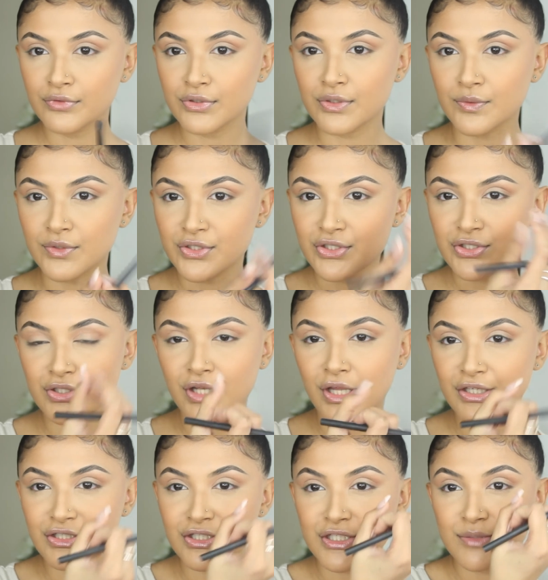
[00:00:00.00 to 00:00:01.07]
So it doesn't
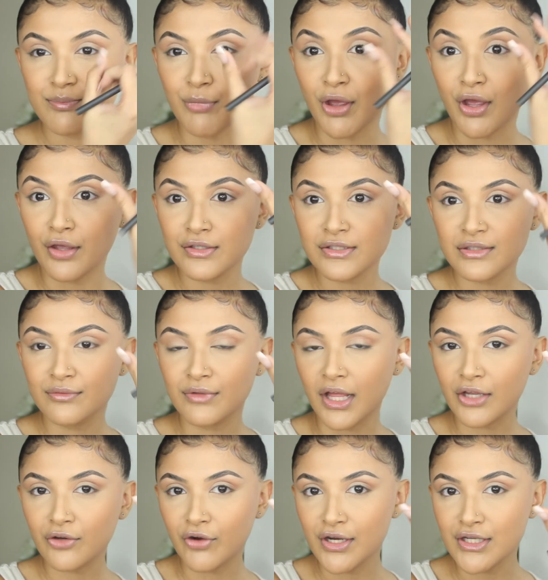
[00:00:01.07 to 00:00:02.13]
like disperse
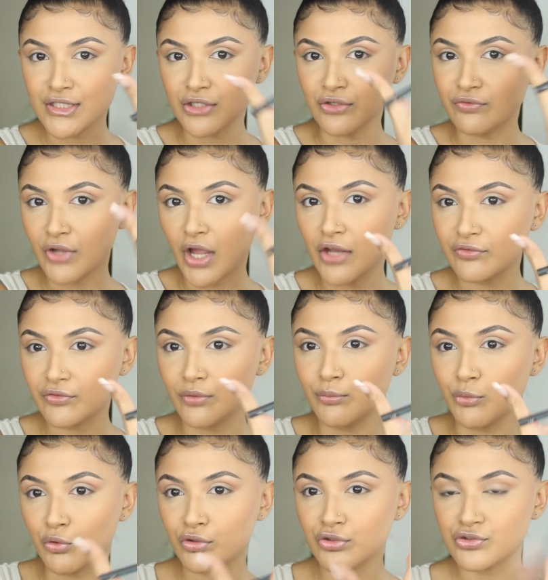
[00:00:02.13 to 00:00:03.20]
like crazy, you've kind of got
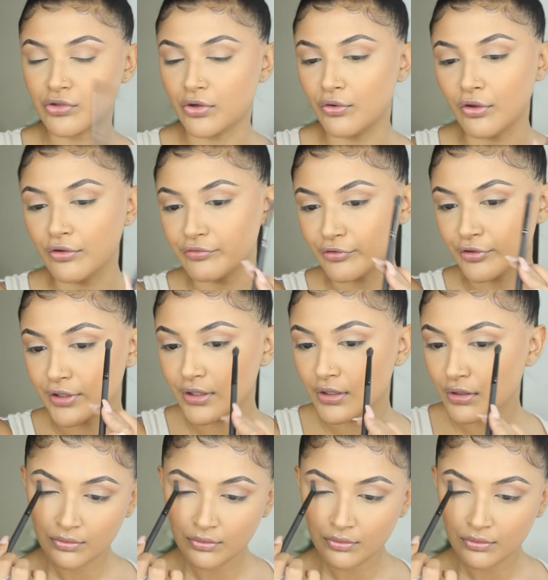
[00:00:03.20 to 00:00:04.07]
more control over it.